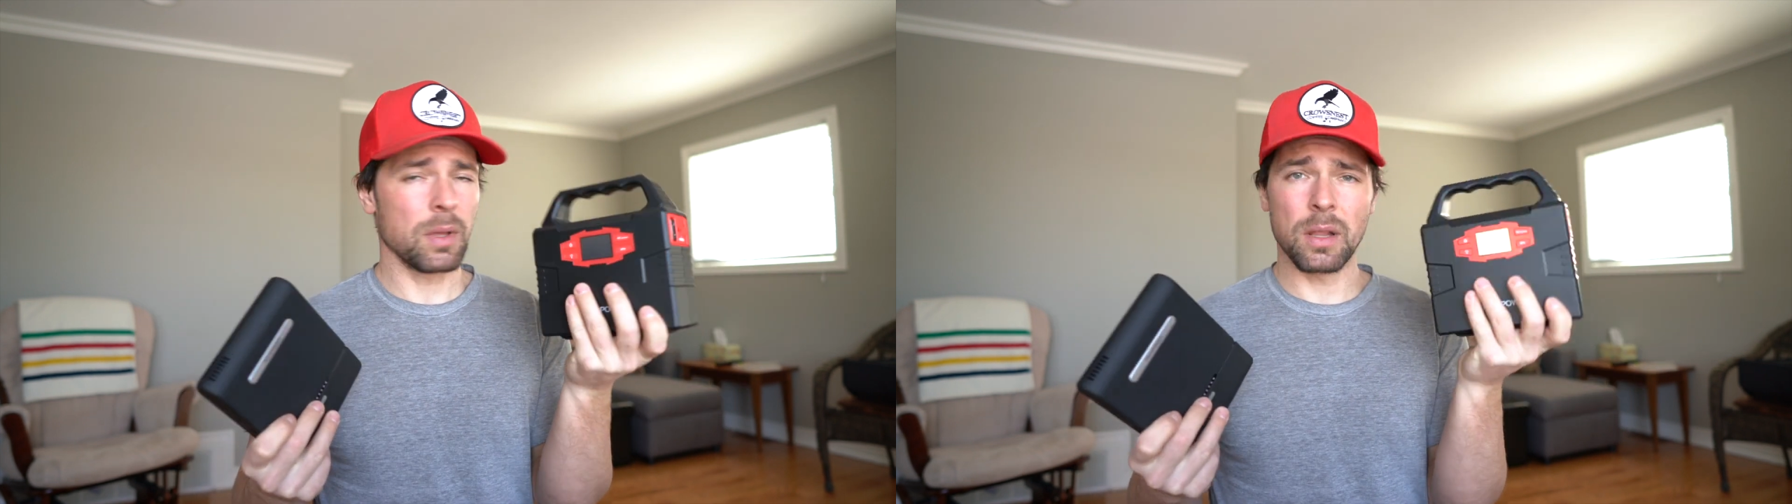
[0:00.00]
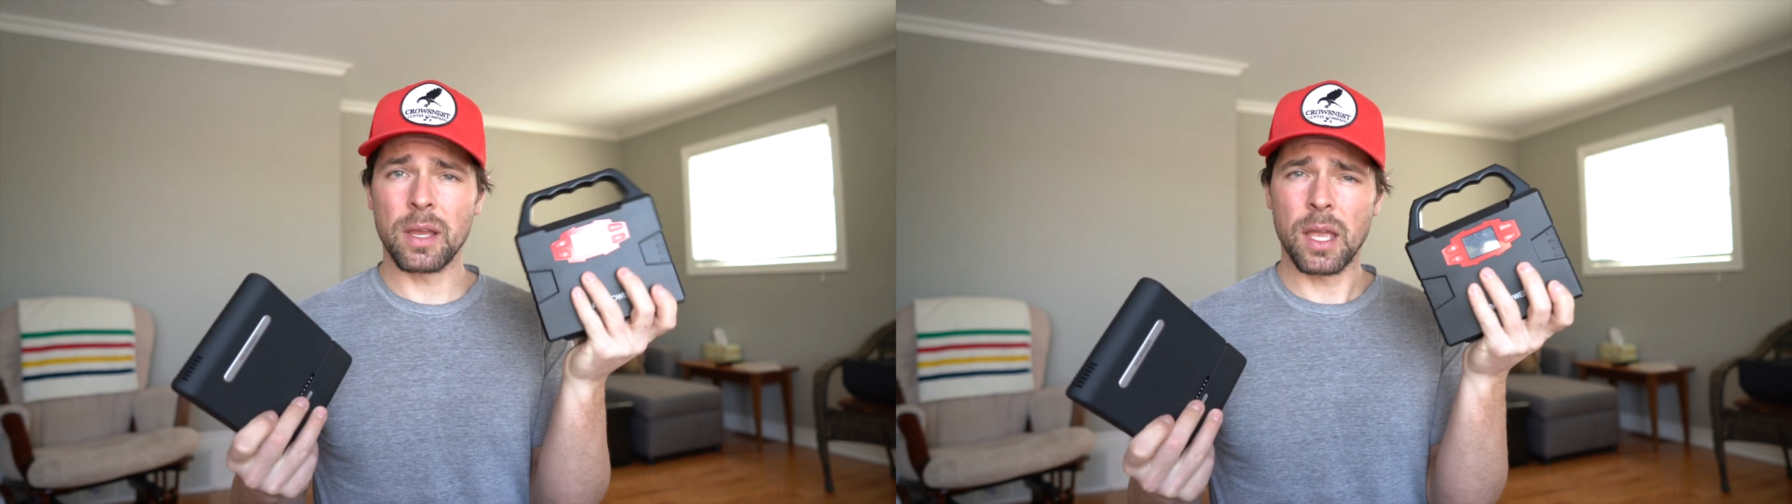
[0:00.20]

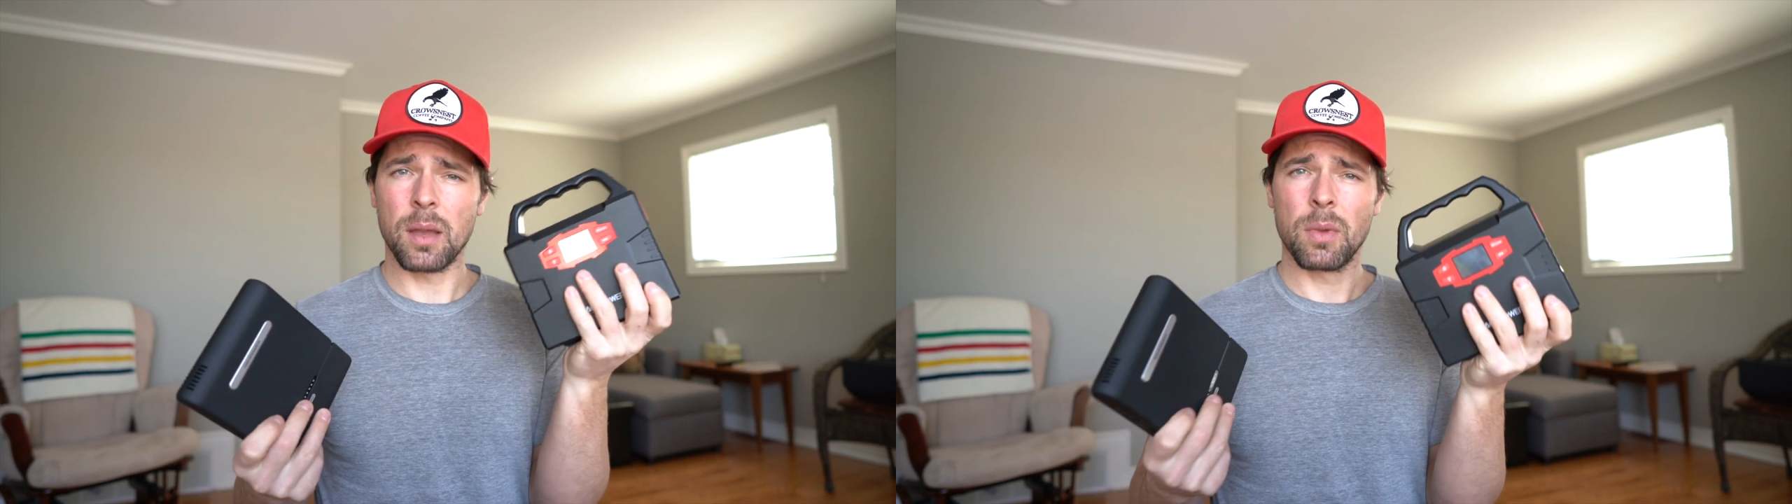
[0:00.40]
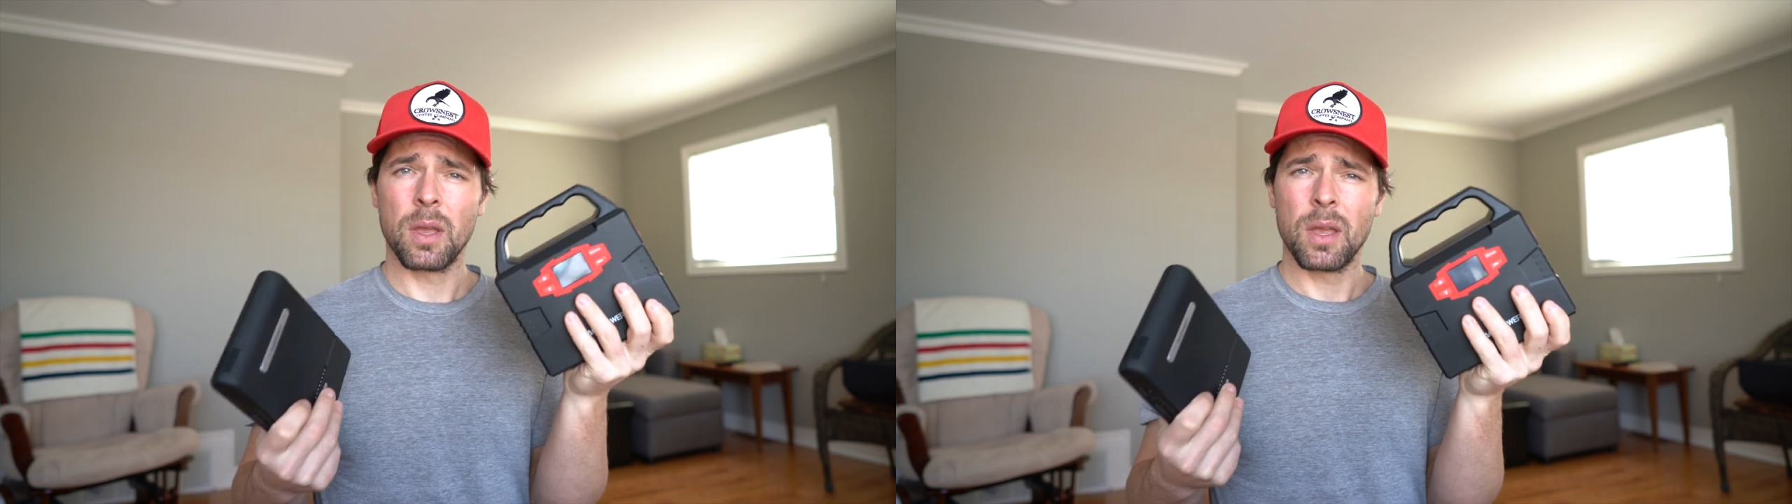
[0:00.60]

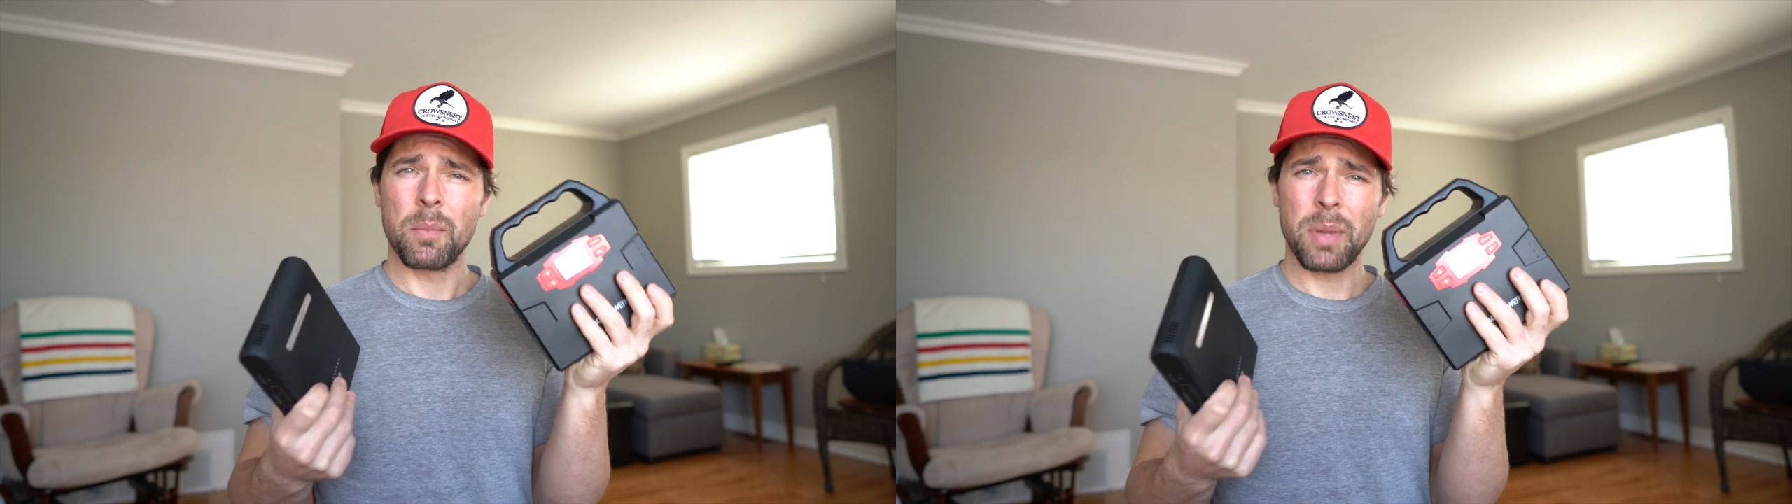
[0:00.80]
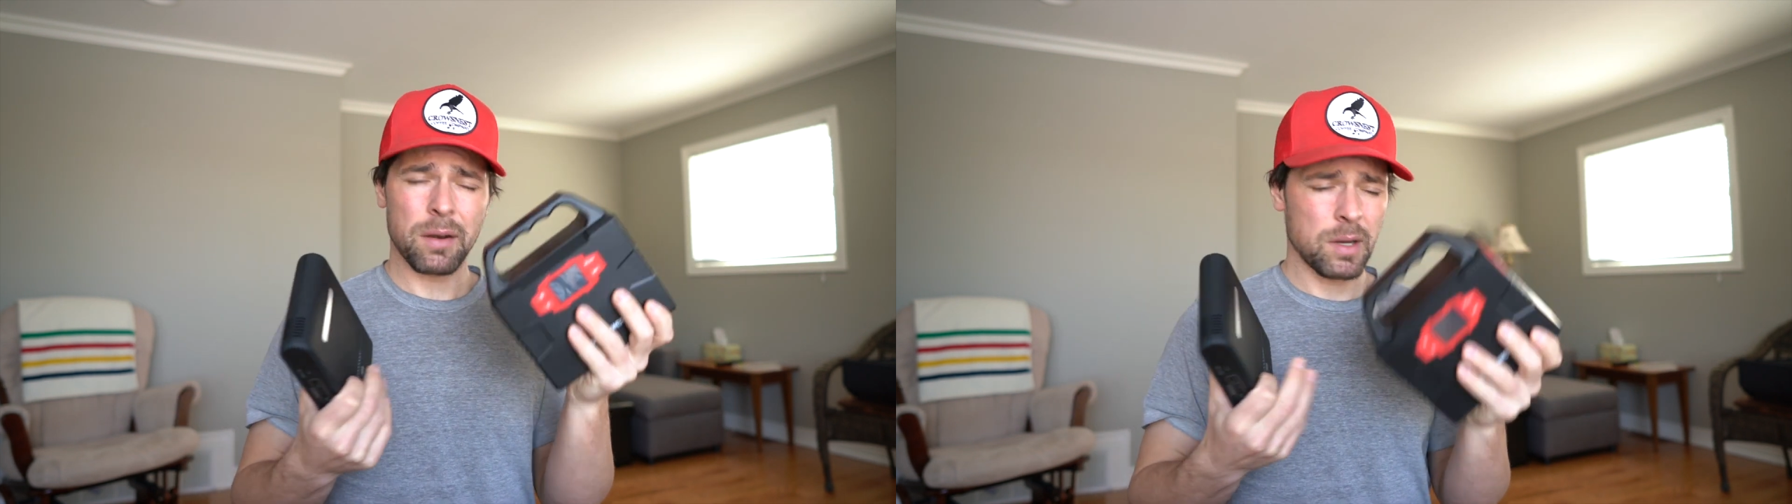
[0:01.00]
milliamp
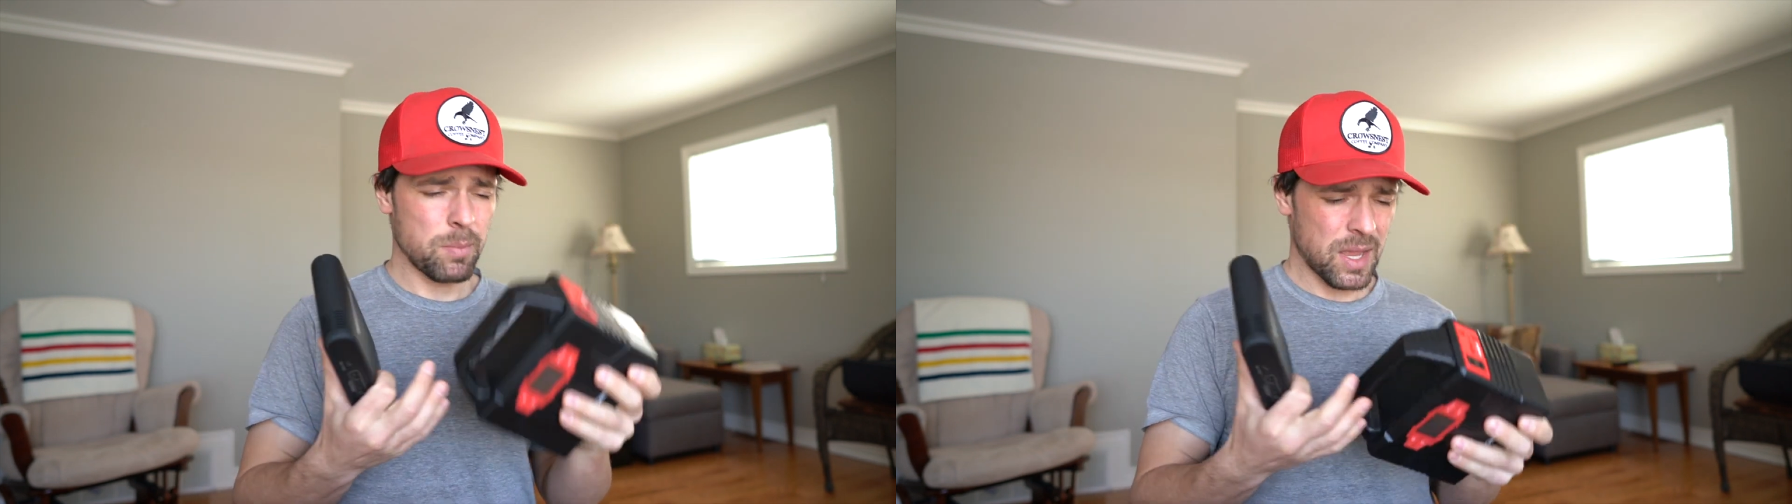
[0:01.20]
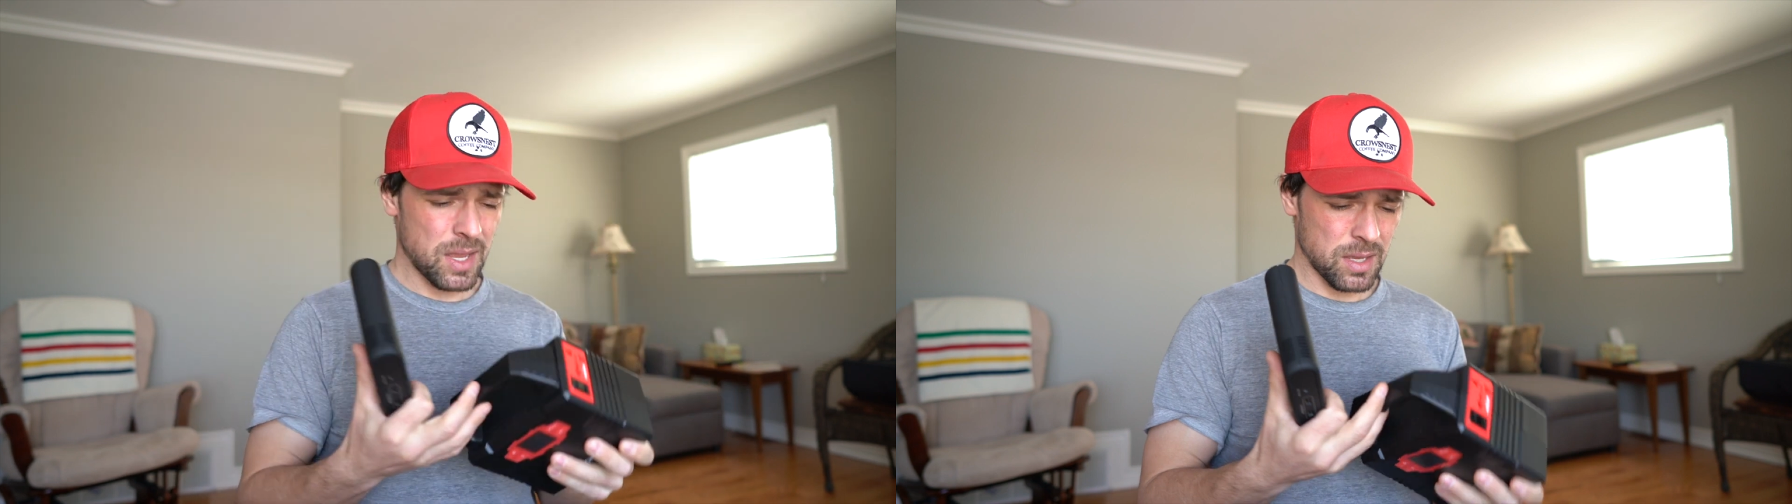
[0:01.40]
battery
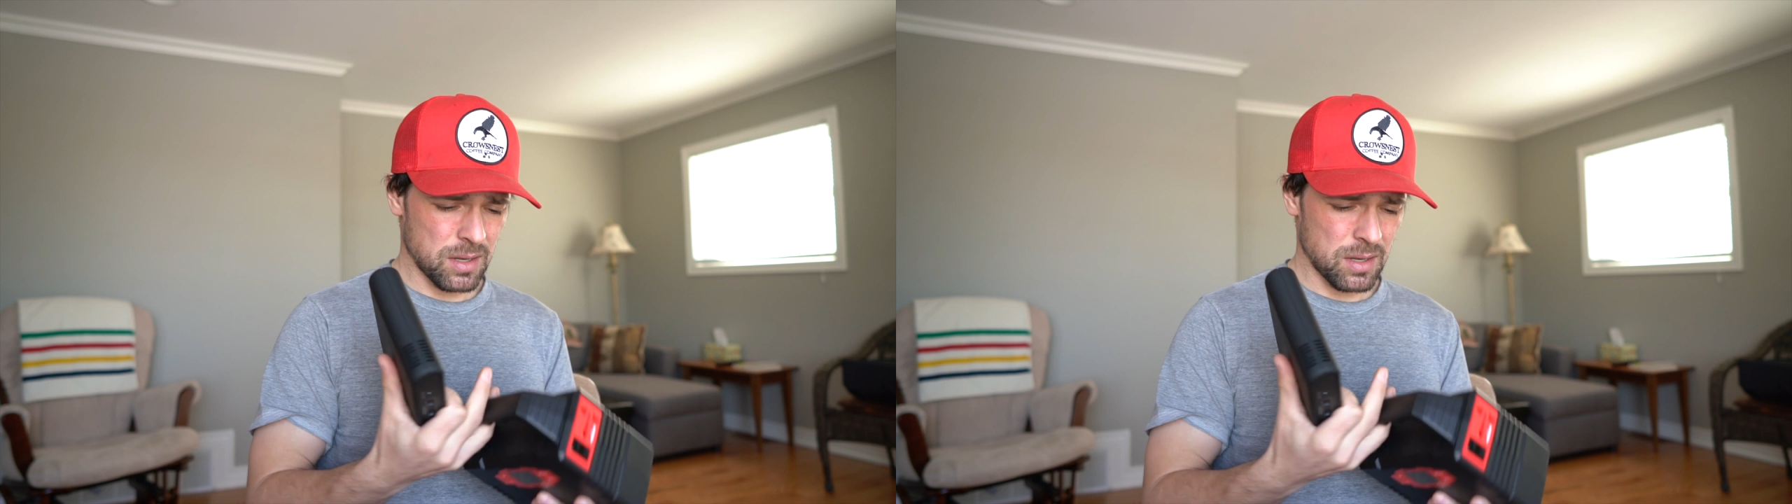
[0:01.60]
bank.